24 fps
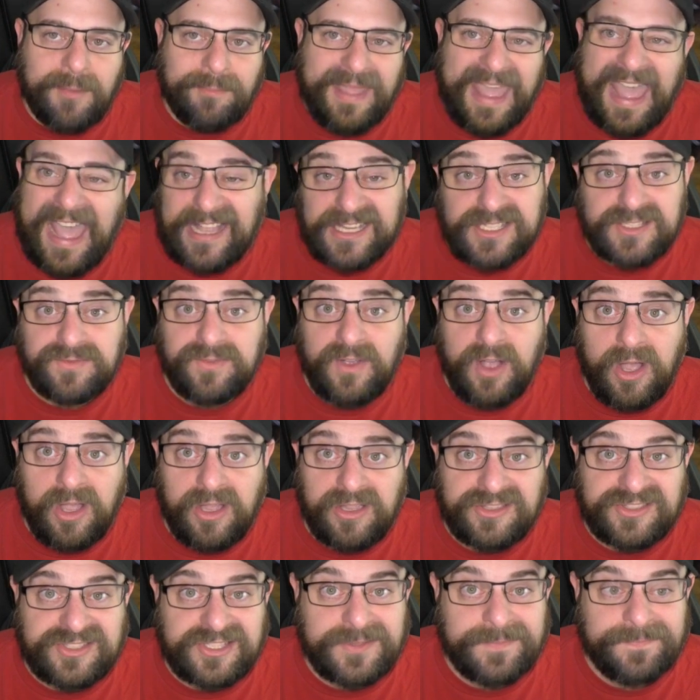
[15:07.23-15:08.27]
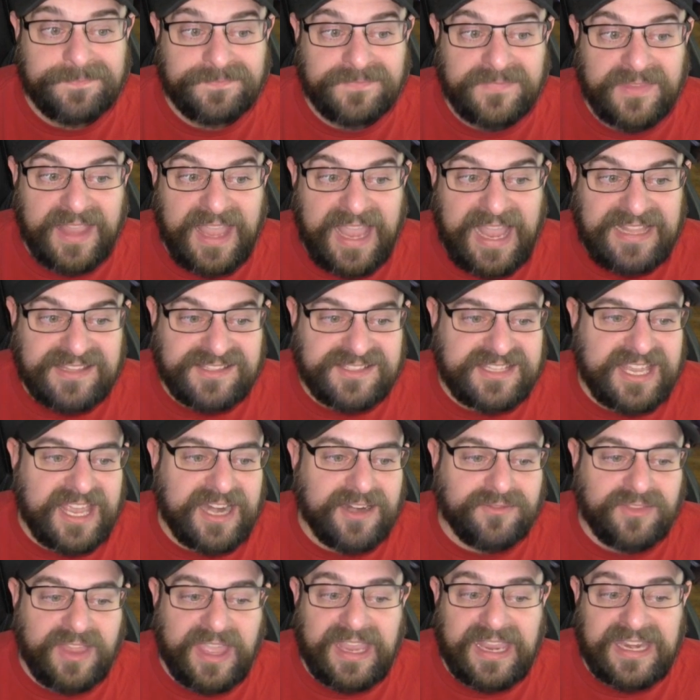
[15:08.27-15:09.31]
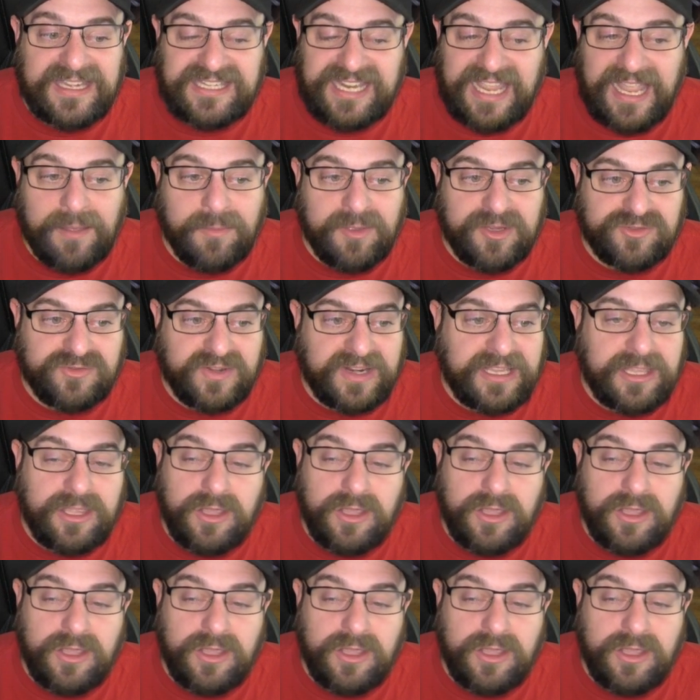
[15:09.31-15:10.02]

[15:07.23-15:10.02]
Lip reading: X falls instead of like a damage ring.